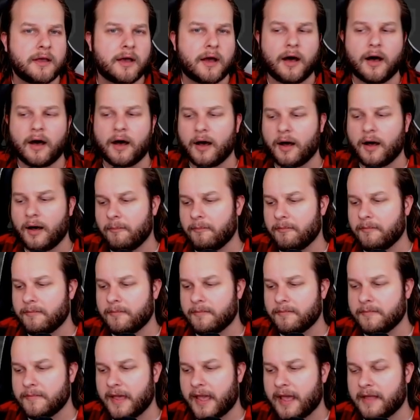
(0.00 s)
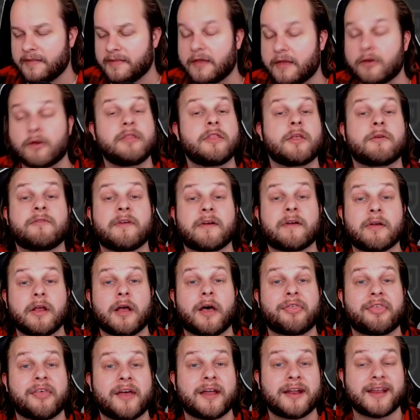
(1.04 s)
Um, and they're and they're very
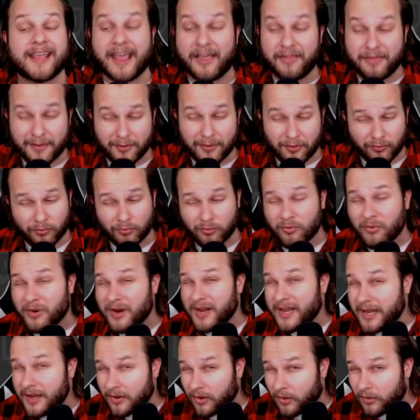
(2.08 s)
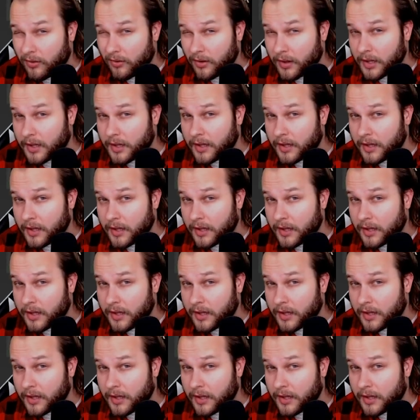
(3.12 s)
authentic and they're real.